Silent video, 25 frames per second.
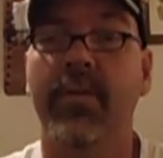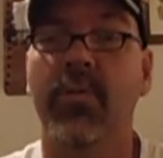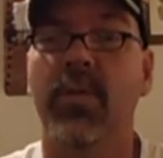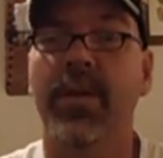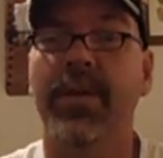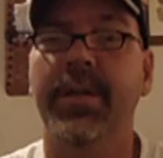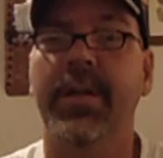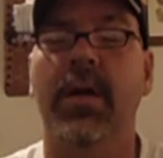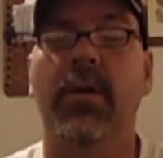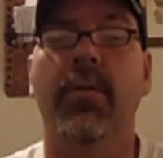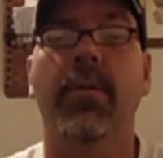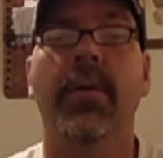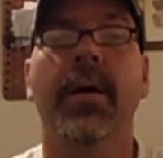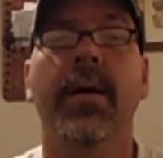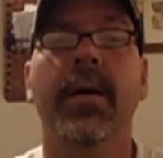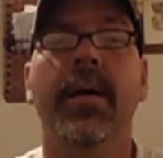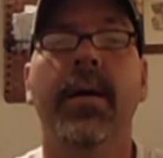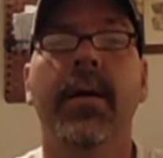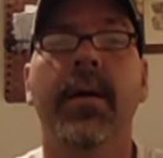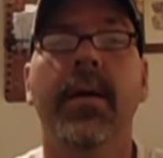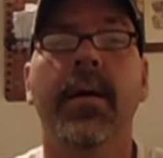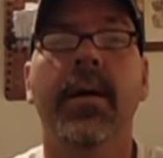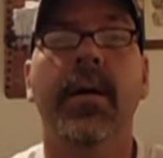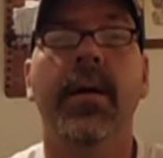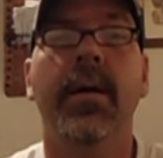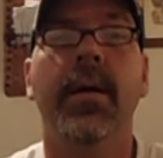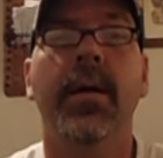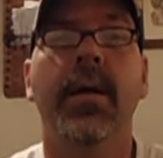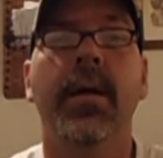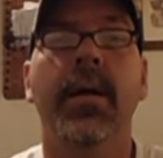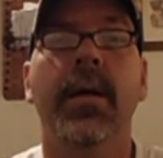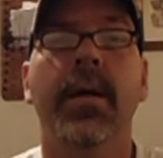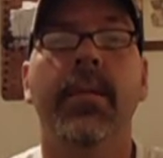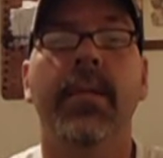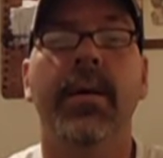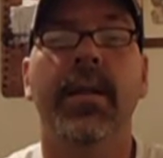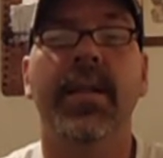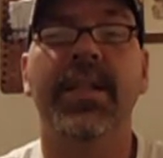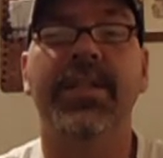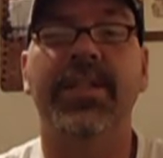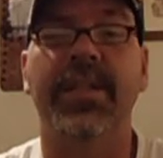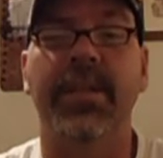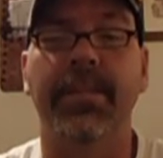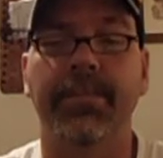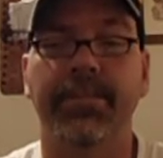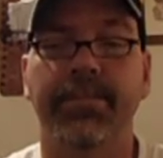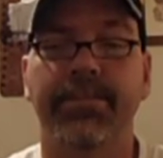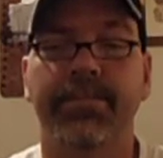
you want to do. But listen,